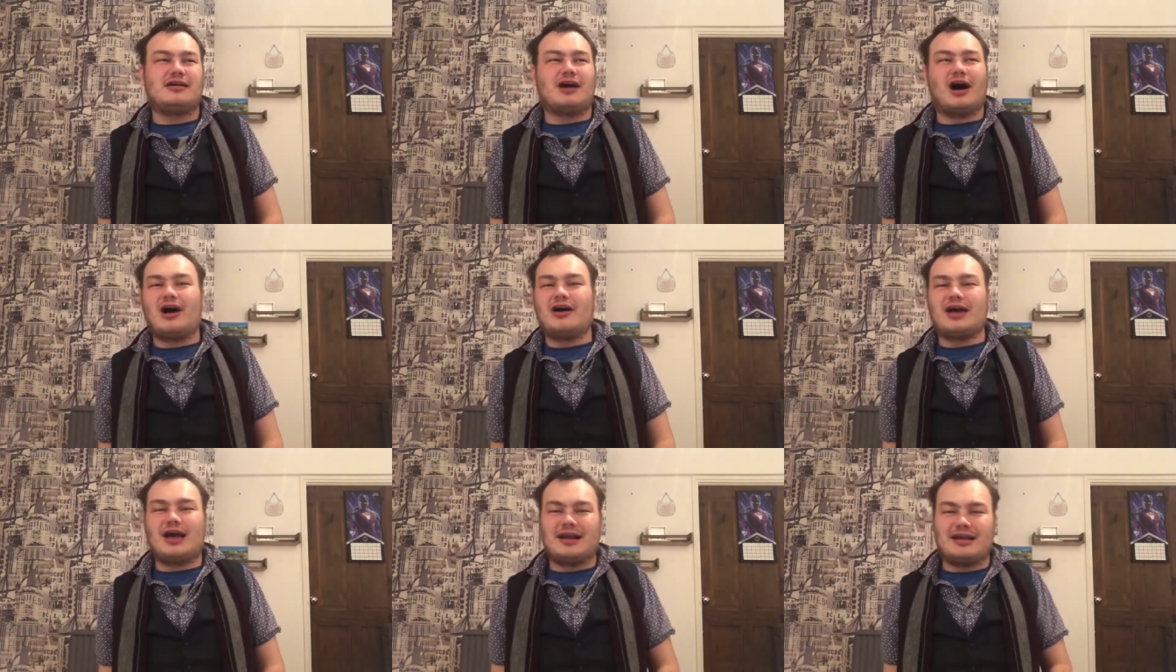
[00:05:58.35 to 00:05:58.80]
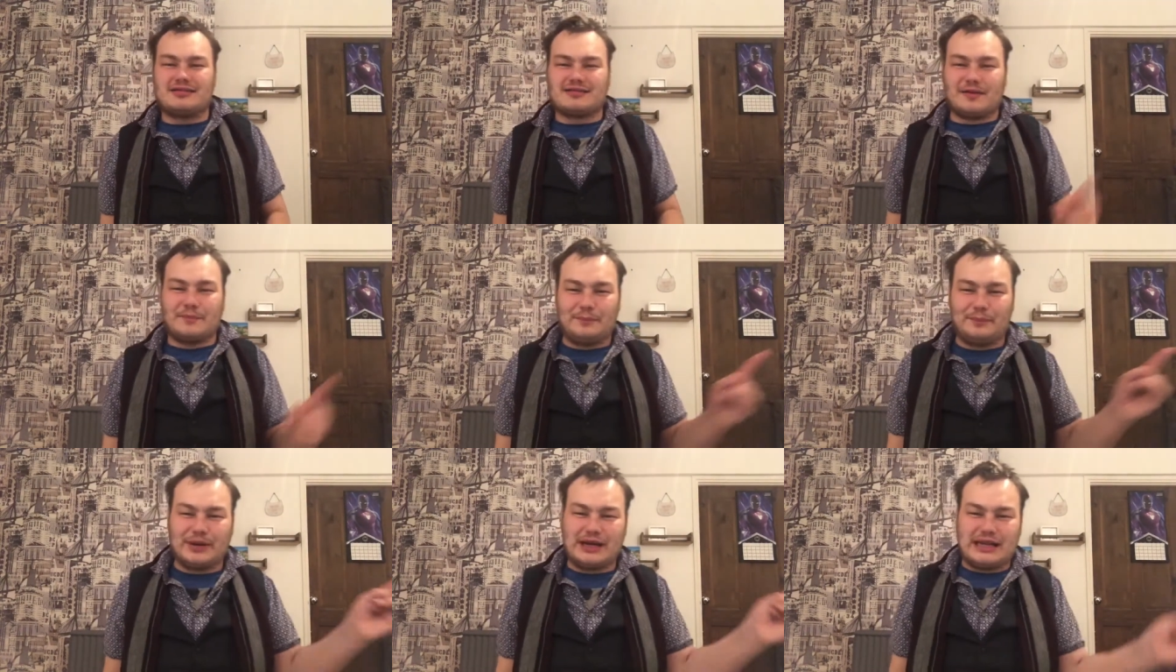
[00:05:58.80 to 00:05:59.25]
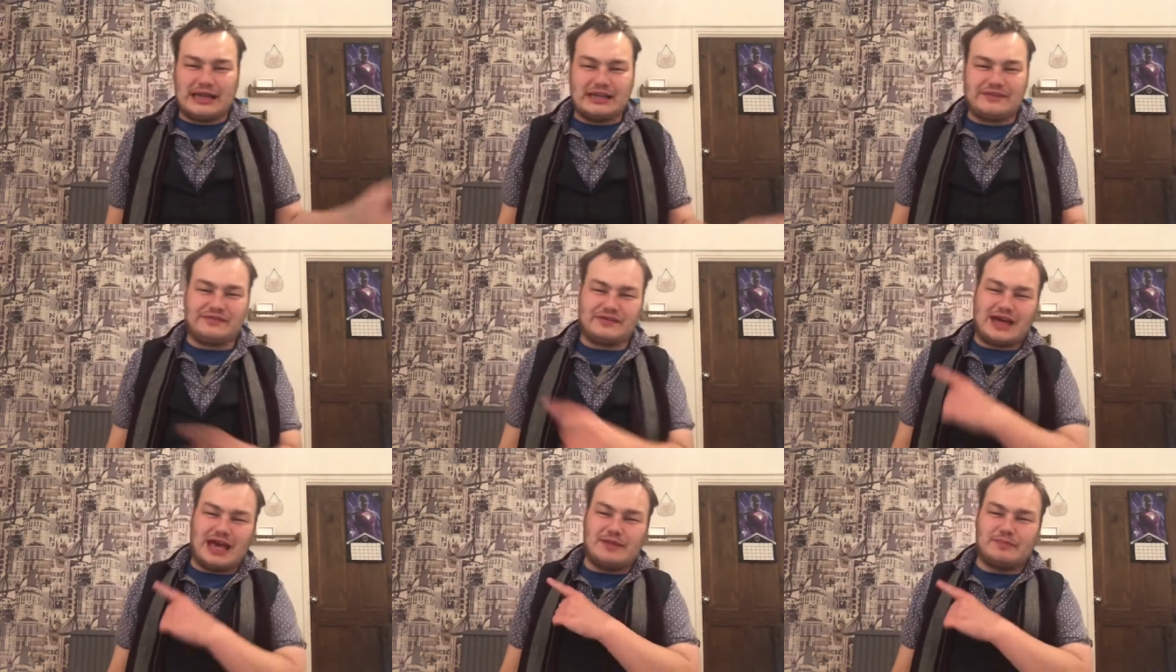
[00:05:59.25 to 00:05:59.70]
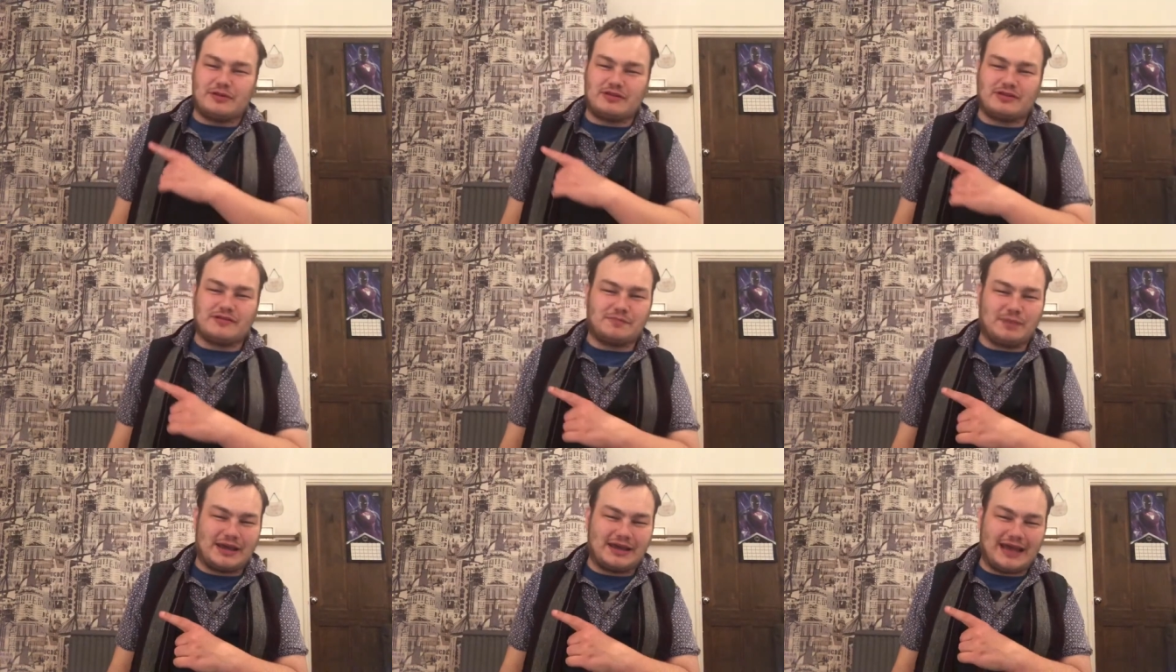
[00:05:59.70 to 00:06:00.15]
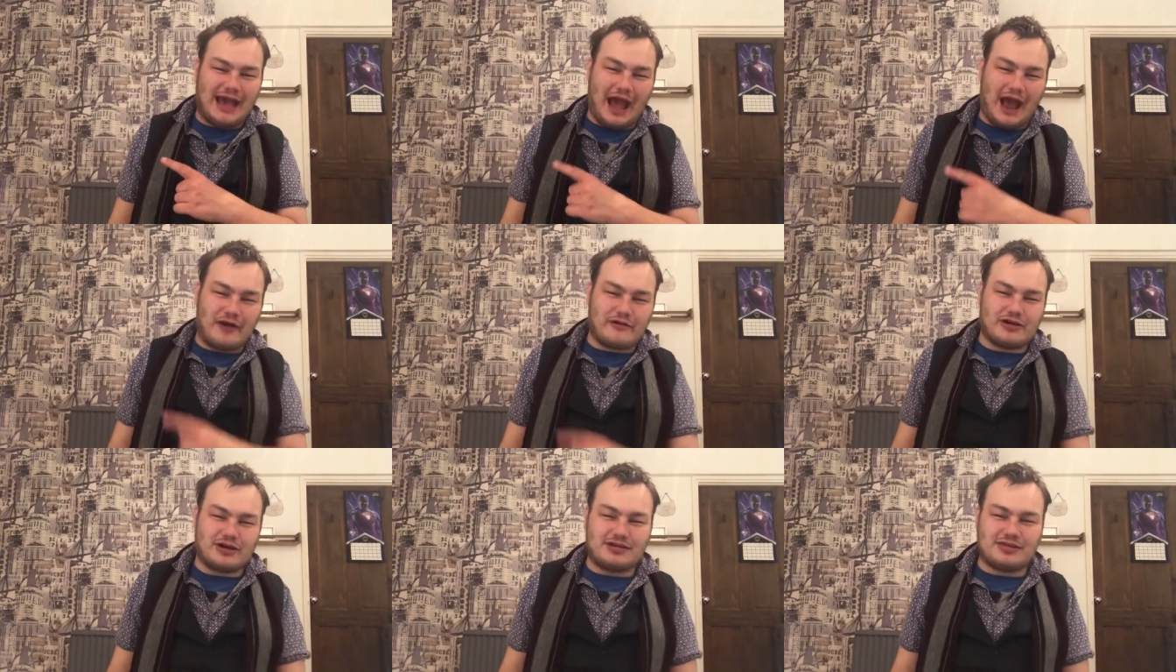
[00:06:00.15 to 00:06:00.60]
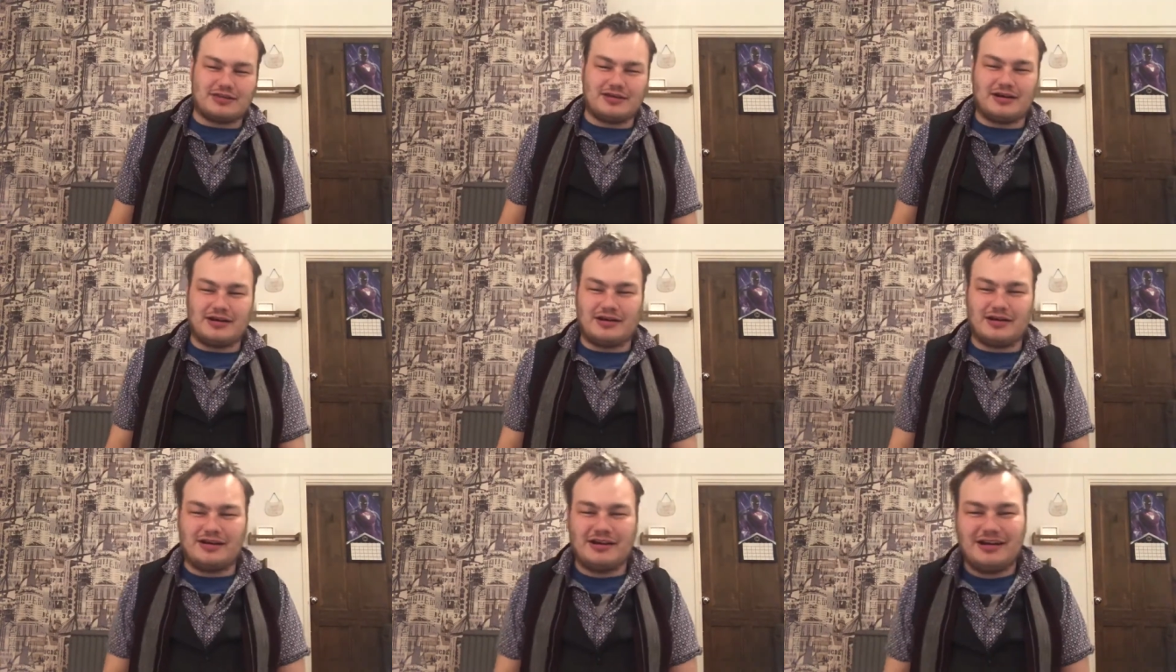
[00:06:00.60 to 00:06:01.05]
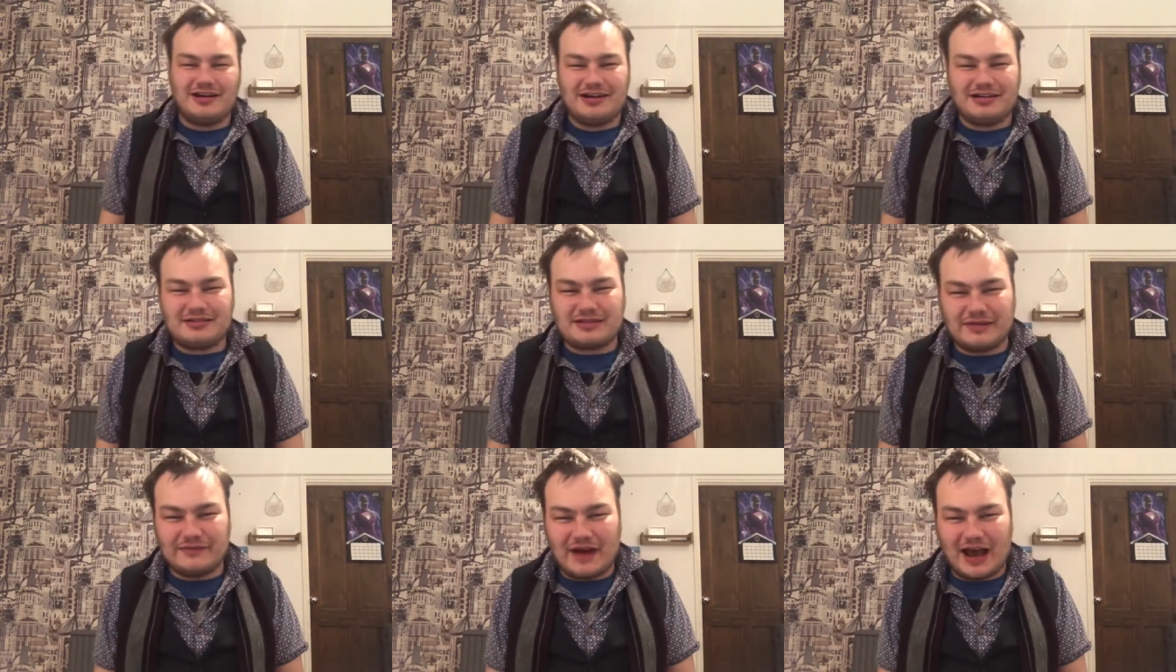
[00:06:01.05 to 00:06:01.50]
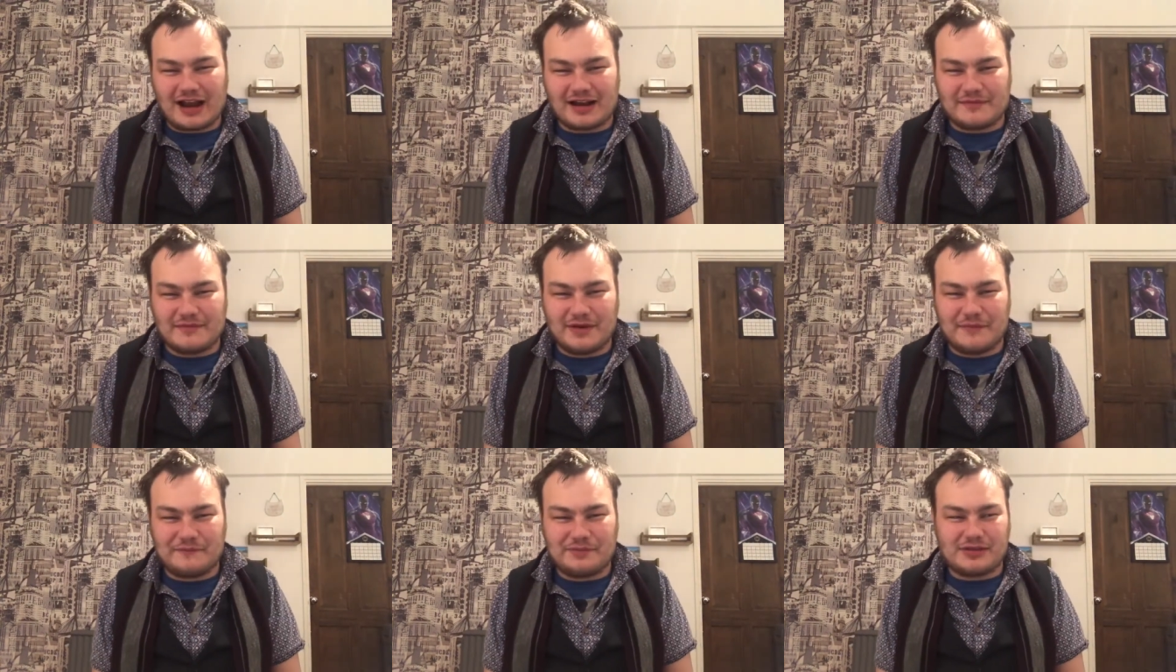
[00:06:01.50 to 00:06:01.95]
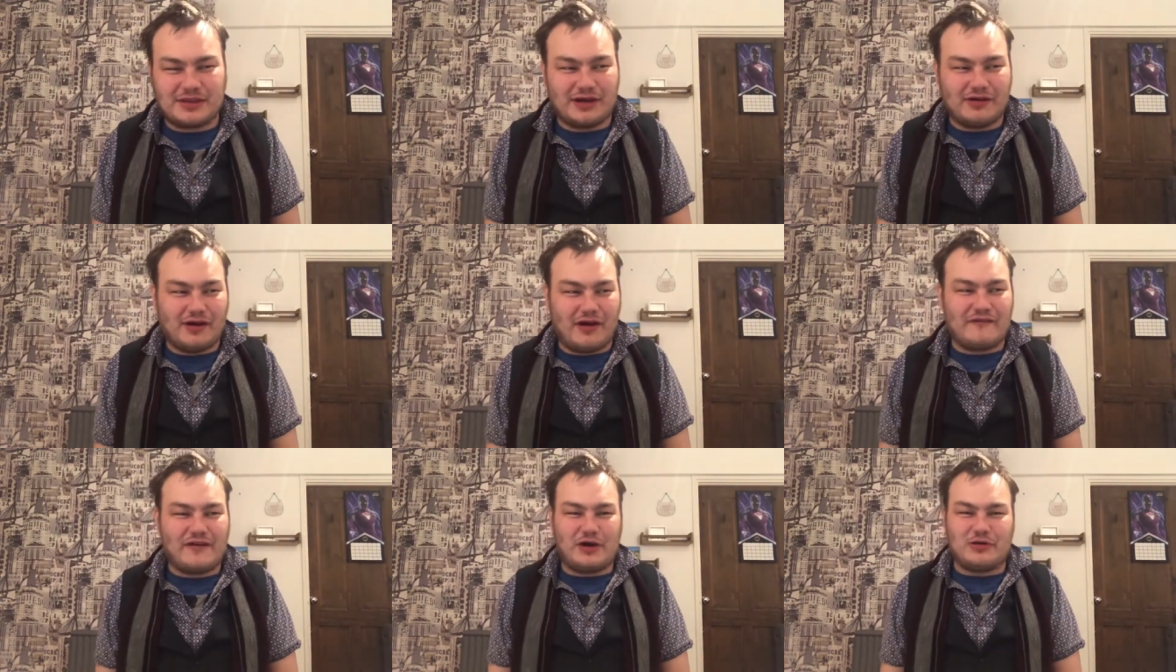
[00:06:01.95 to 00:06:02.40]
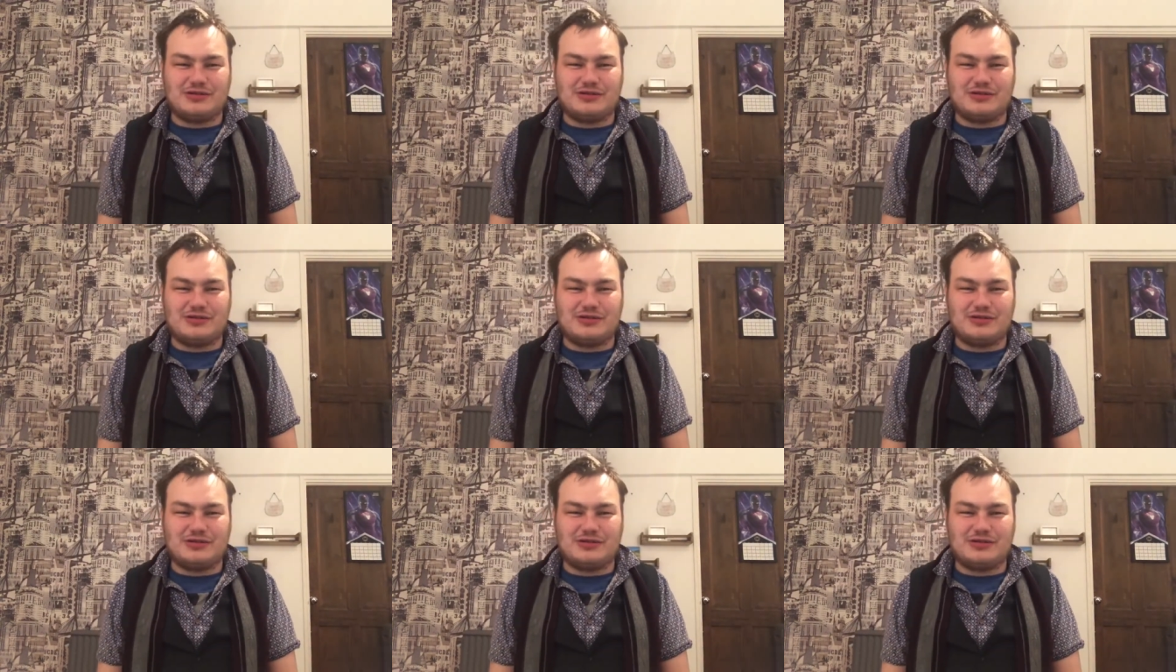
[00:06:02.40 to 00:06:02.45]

oh yeah, let's completely forget about this big character development of our